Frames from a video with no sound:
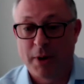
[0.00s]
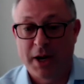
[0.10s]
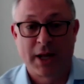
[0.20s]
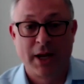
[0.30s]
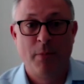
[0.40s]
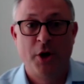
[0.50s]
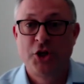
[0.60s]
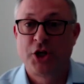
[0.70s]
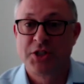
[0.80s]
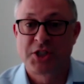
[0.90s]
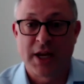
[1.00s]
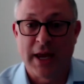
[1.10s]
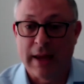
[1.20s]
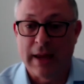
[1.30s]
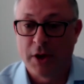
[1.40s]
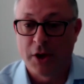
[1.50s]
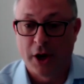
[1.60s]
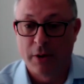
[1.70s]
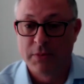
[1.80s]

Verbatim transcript: medical emergency you know